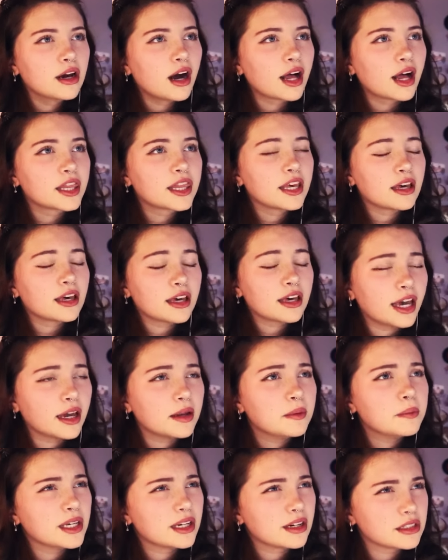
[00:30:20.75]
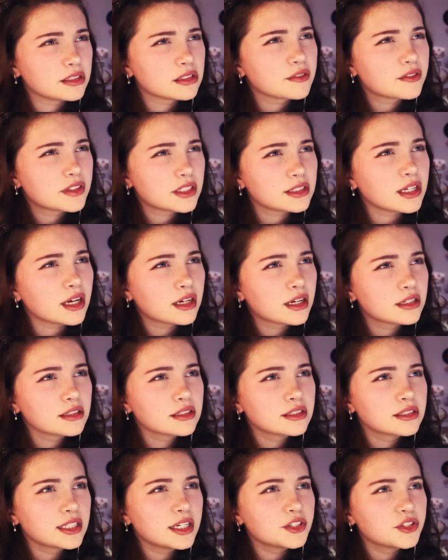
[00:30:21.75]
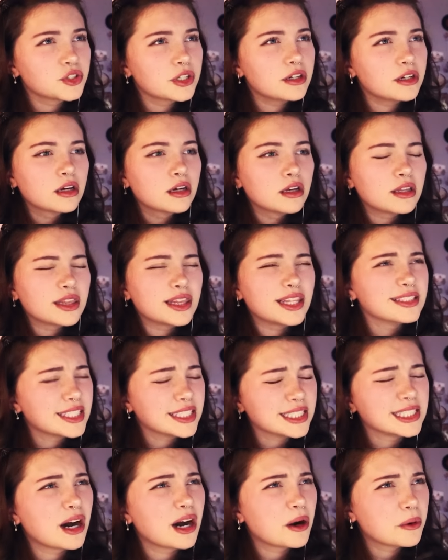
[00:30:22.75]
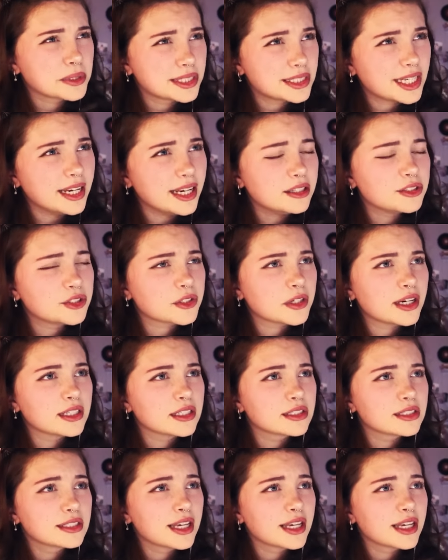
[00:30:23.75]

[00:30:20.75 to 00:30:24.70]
I think, again, because of this idolization, this is how it's dangerous.